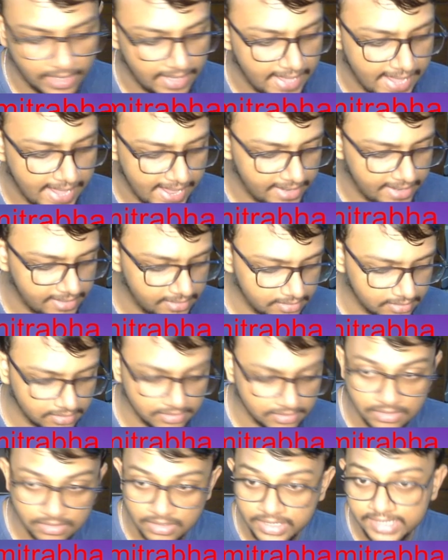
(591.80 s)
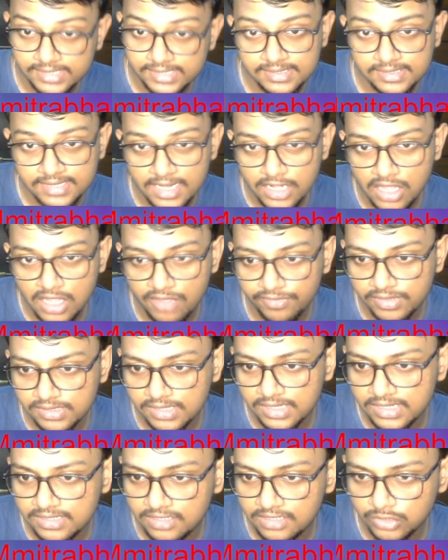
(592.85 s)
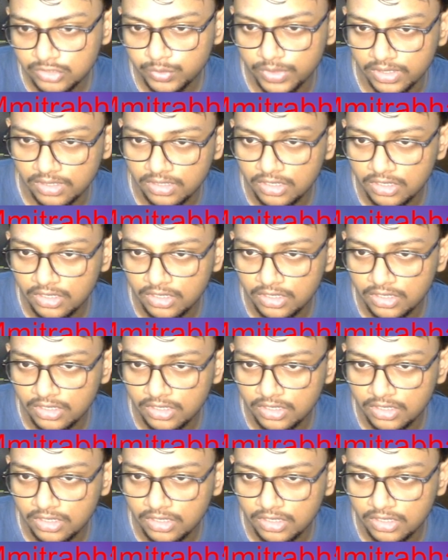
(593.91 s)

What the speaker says: and it still covers the d6 square.